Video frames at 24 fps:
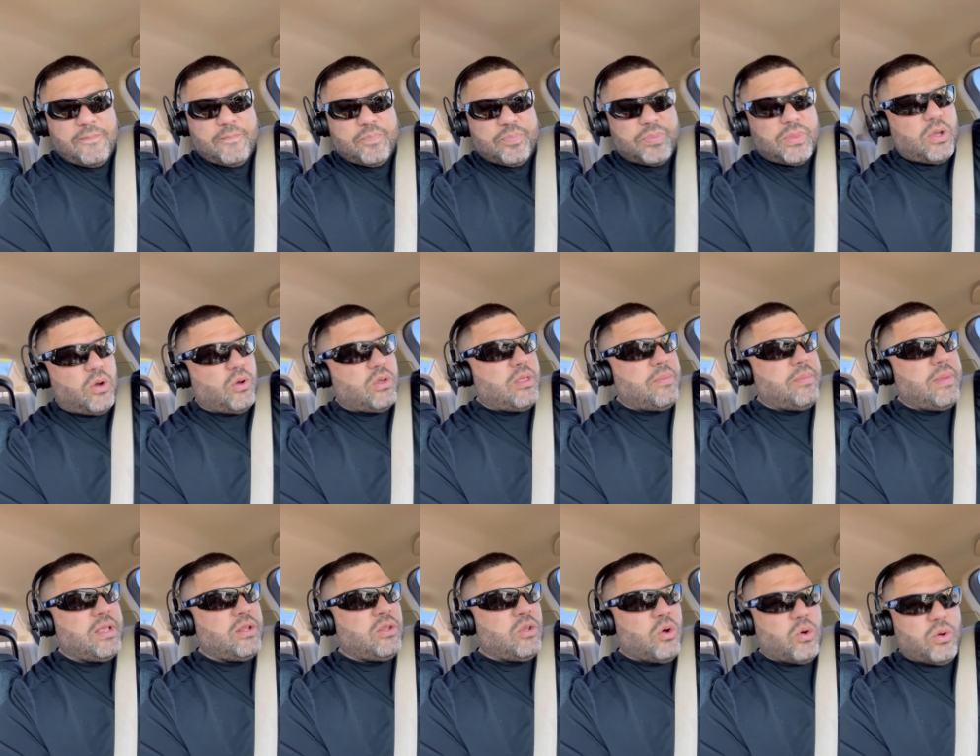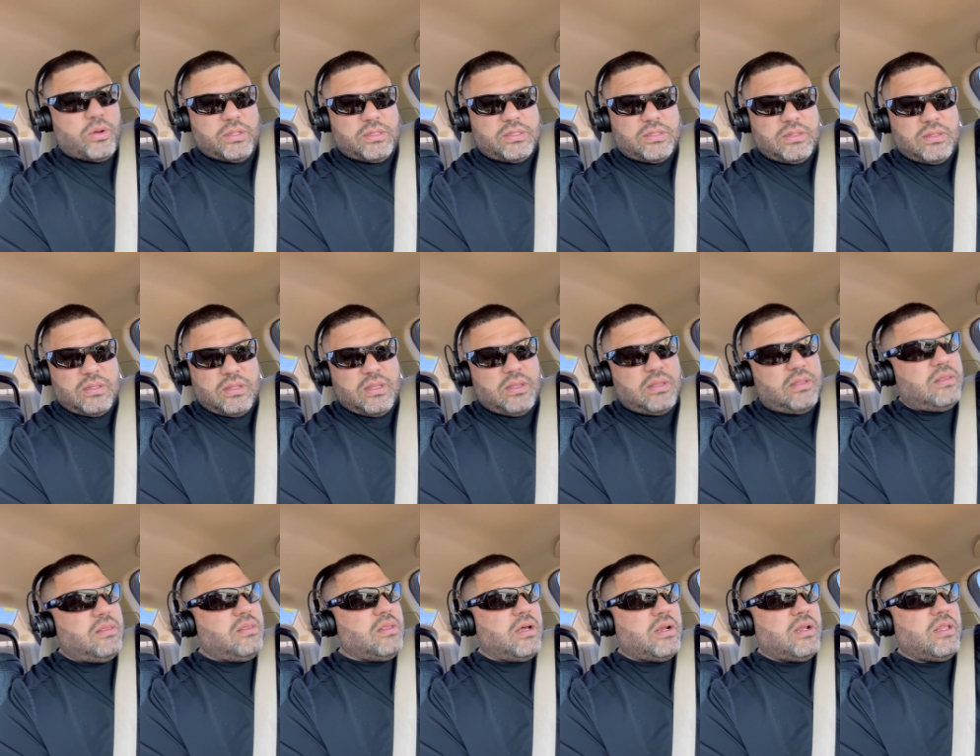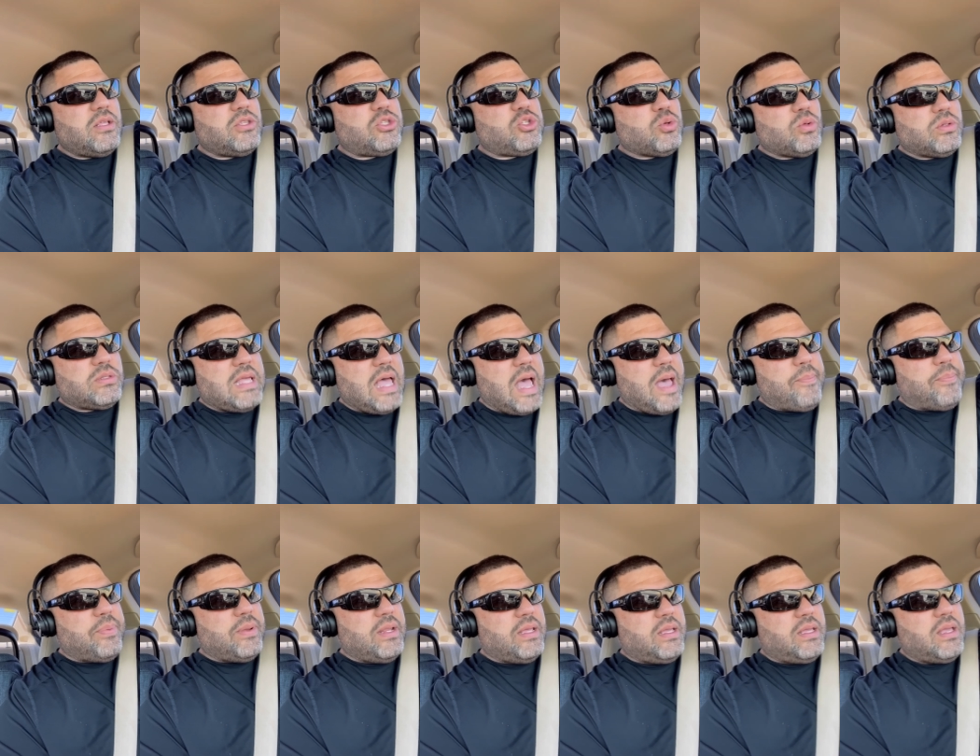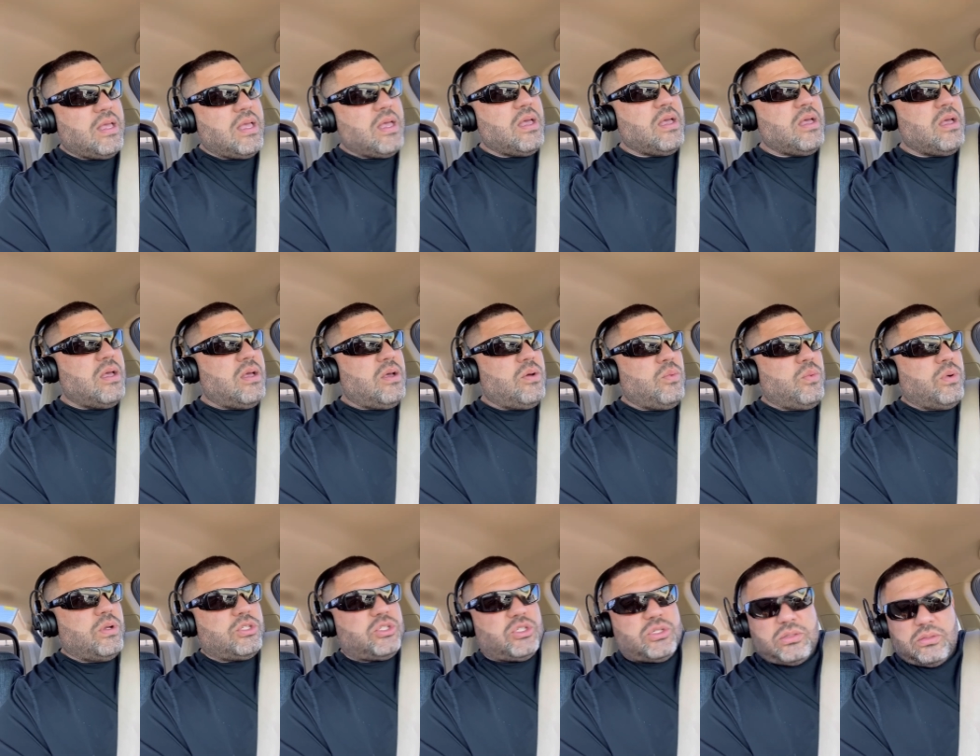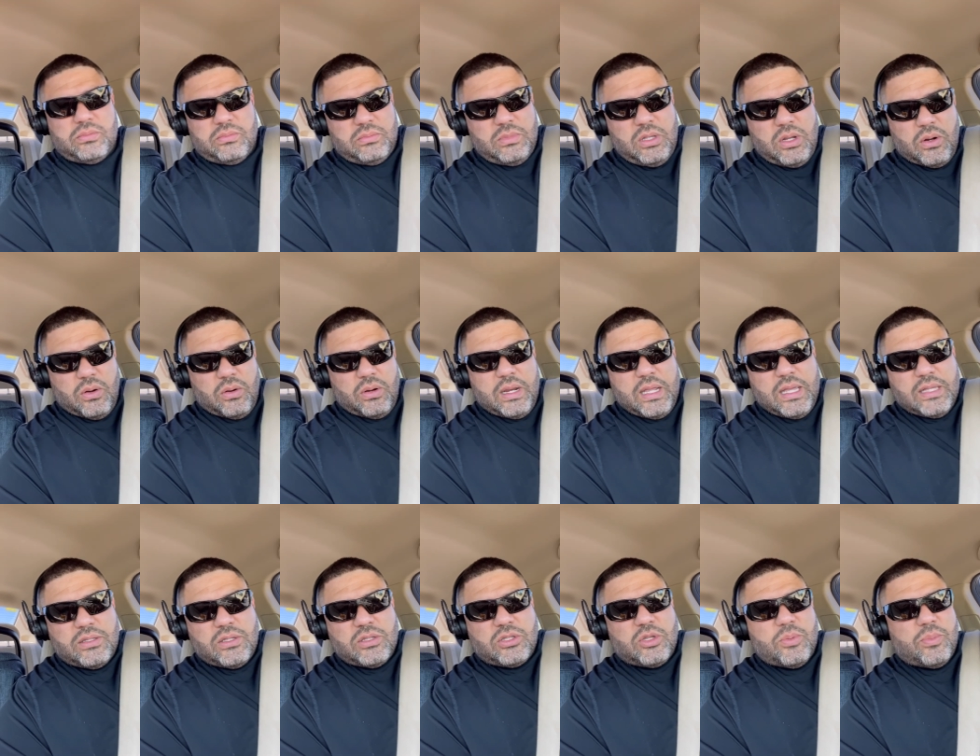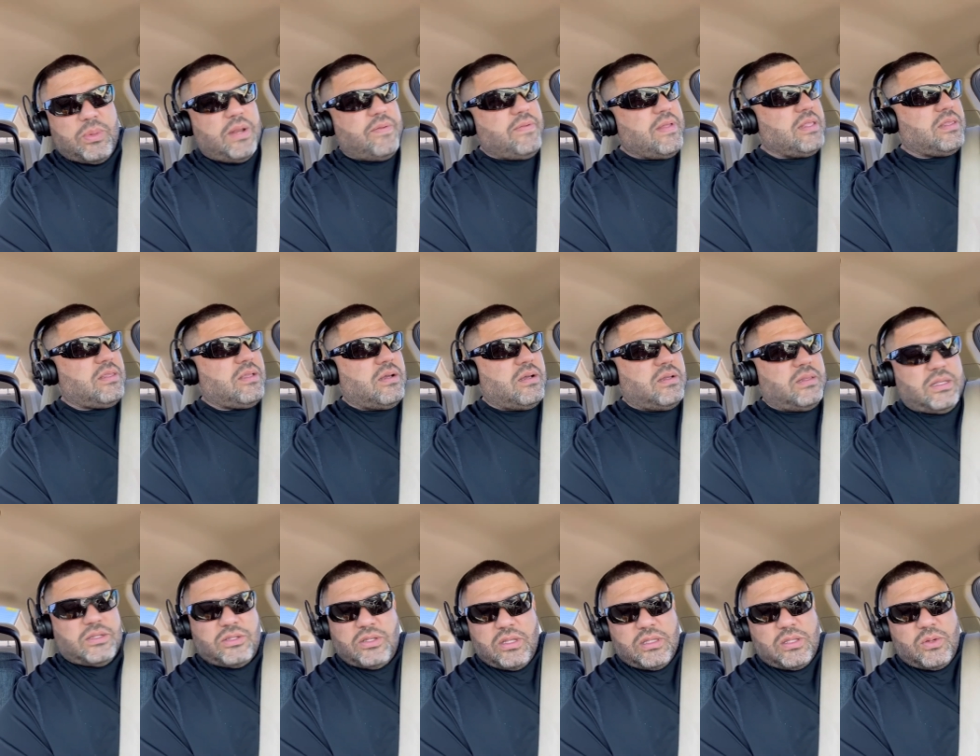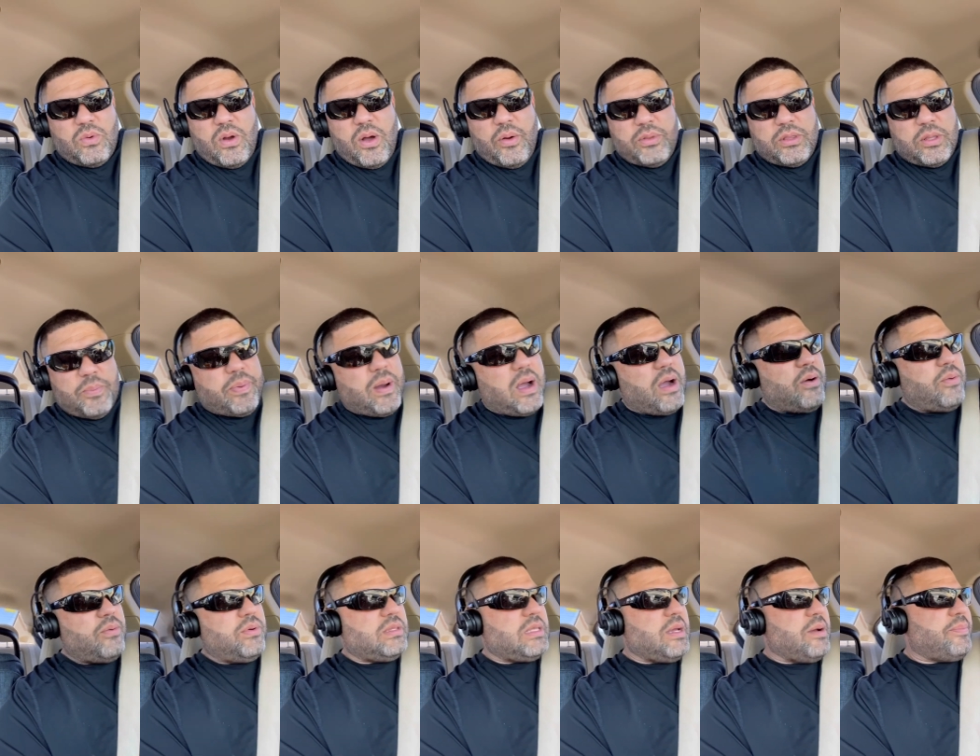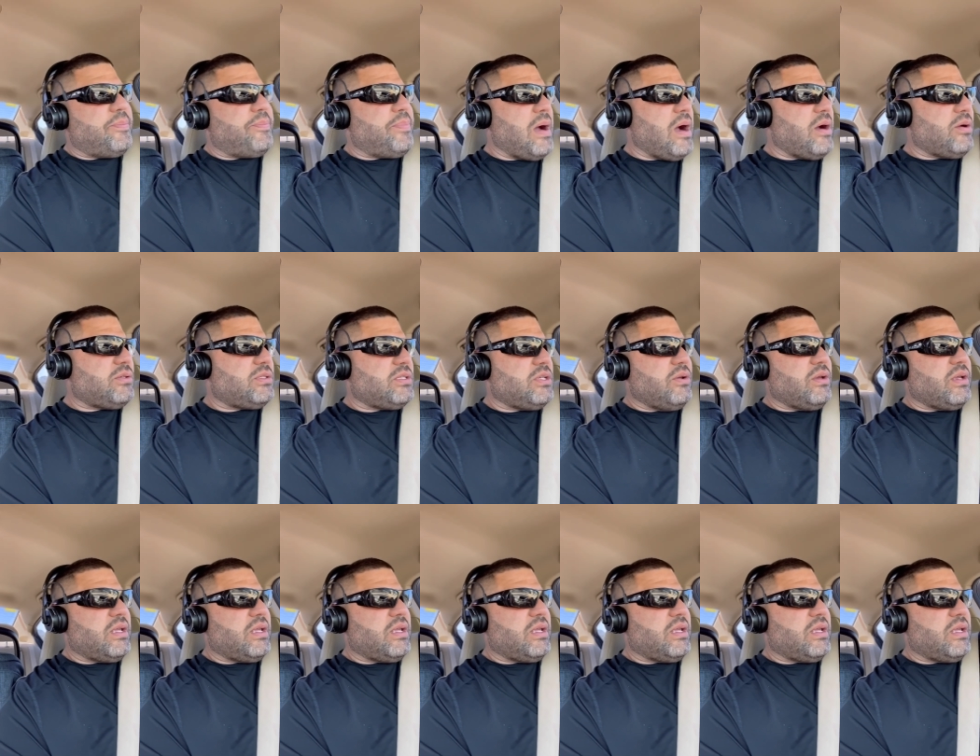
or they make noise. None of the two is happening, which leads us to believe that there's nothing wrong with our power steering